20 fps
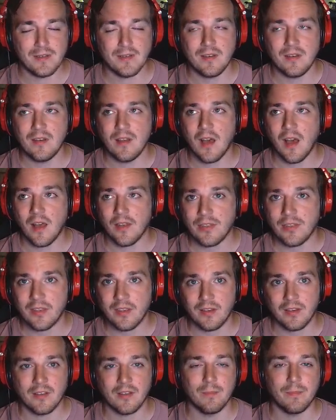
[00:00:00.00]
nothing
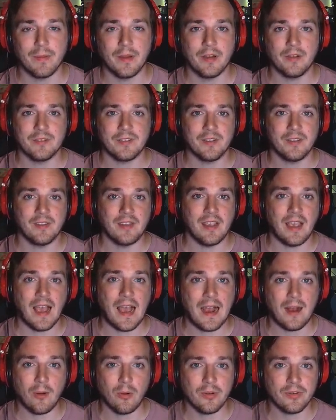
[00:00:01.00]
compared to the
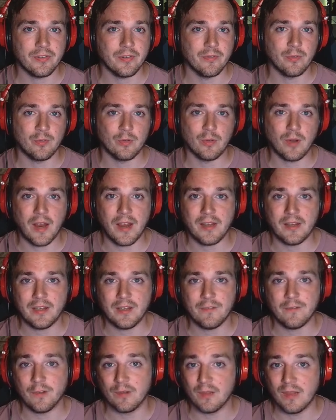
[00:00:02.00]
hours of grinding
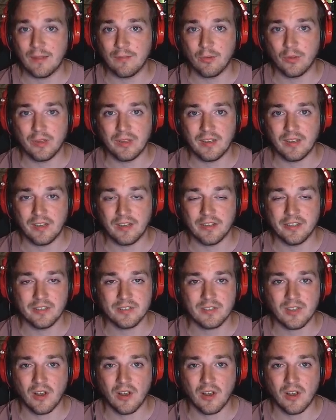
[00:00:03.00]
for leveling gears